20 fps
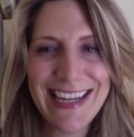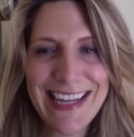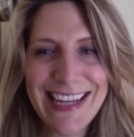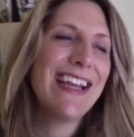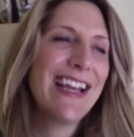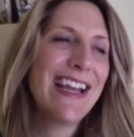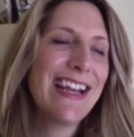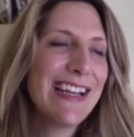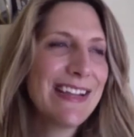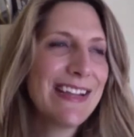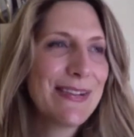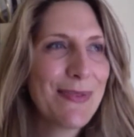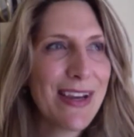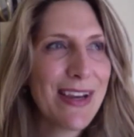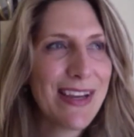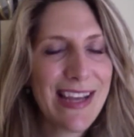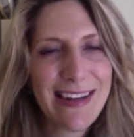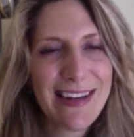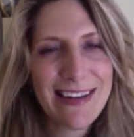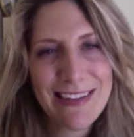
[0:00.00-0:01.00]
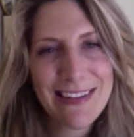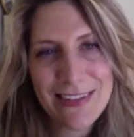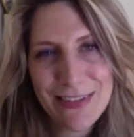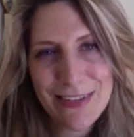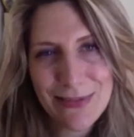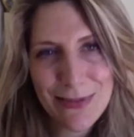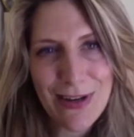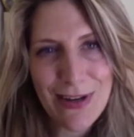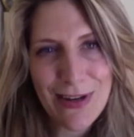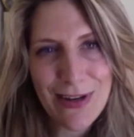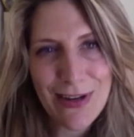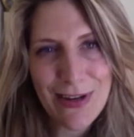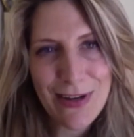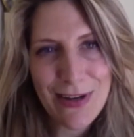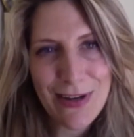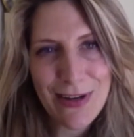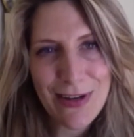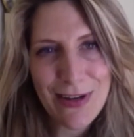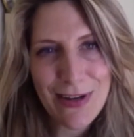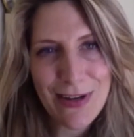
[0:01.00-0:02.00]
And it's when editors were
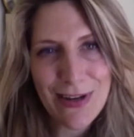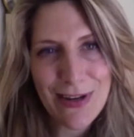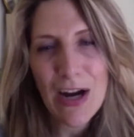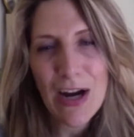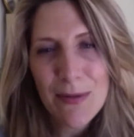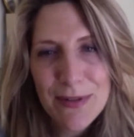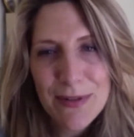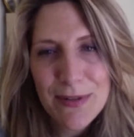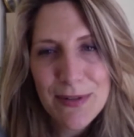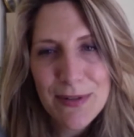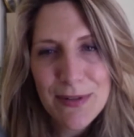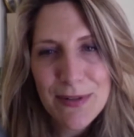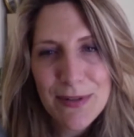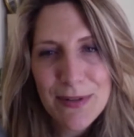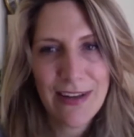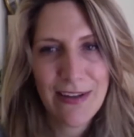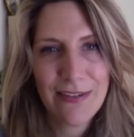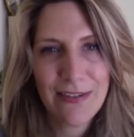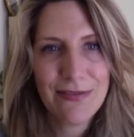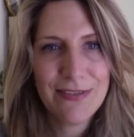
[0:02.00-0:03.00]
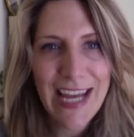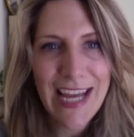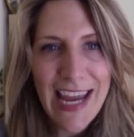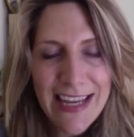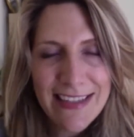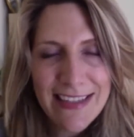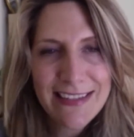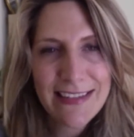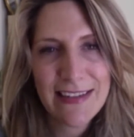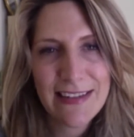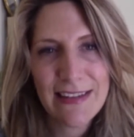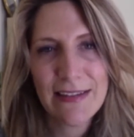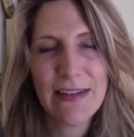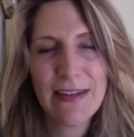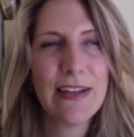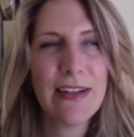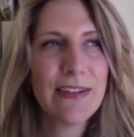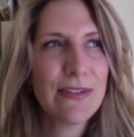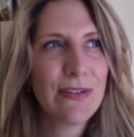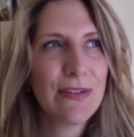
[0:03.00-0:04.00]
also still like arbiters
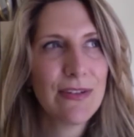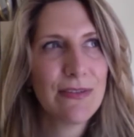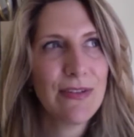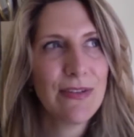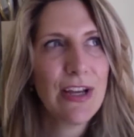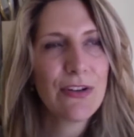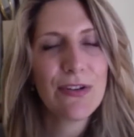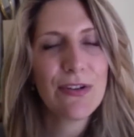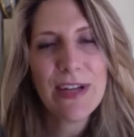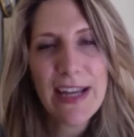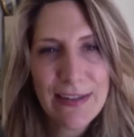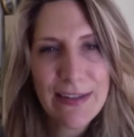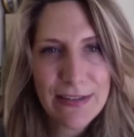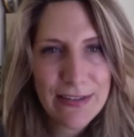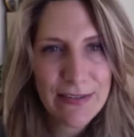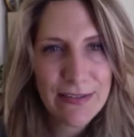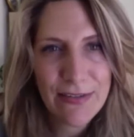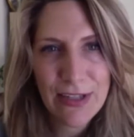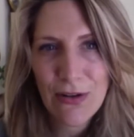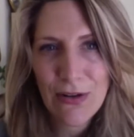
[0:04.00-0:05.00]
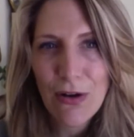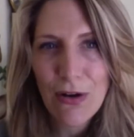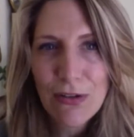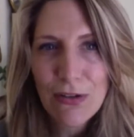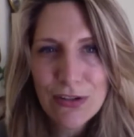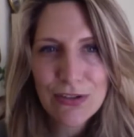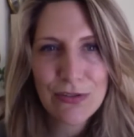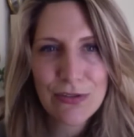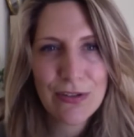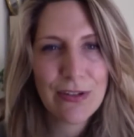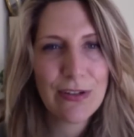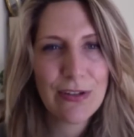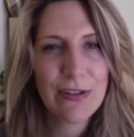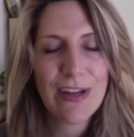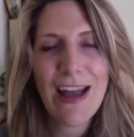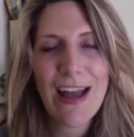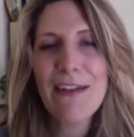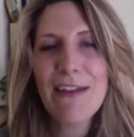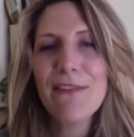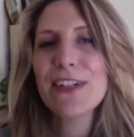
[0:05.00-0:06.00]
of tastes and sort of
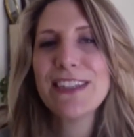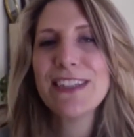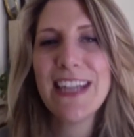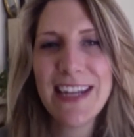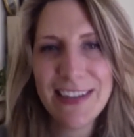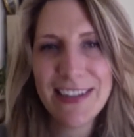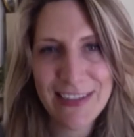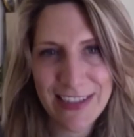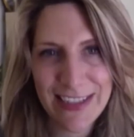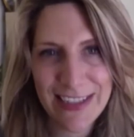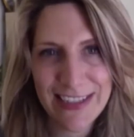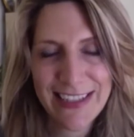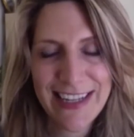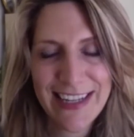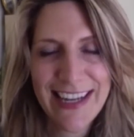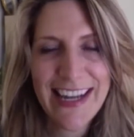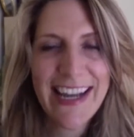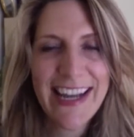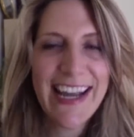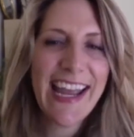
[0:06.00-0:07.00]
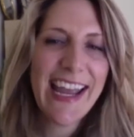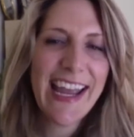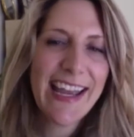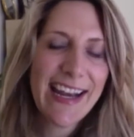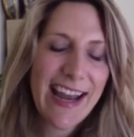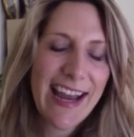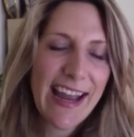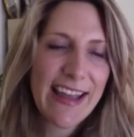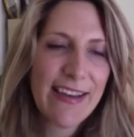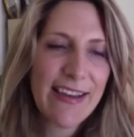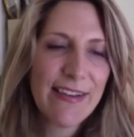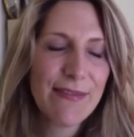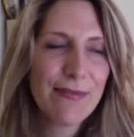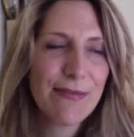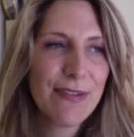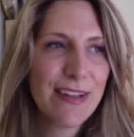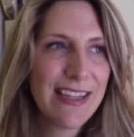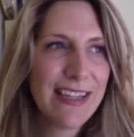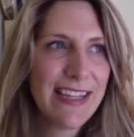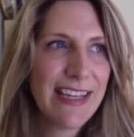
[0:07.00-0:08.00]
creators of the cultural conversation.
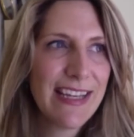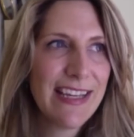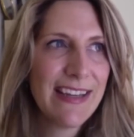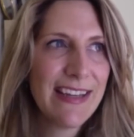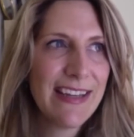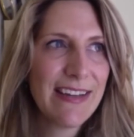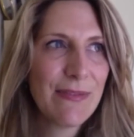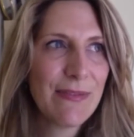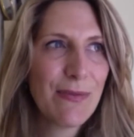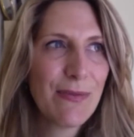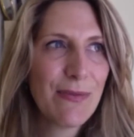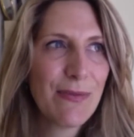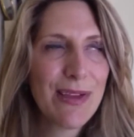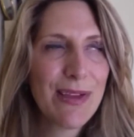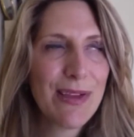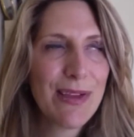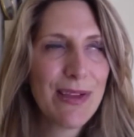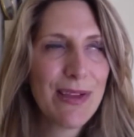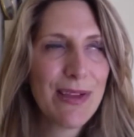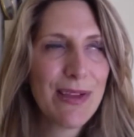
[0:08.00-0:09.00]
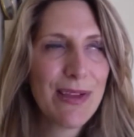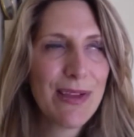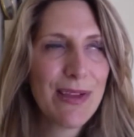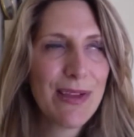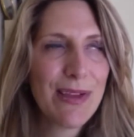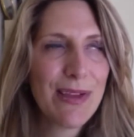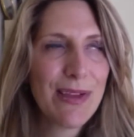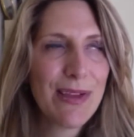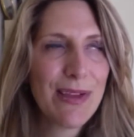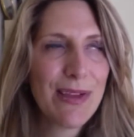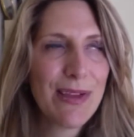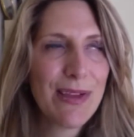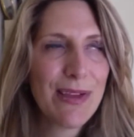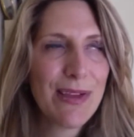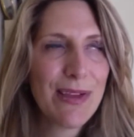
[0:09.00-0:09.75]
And I really want to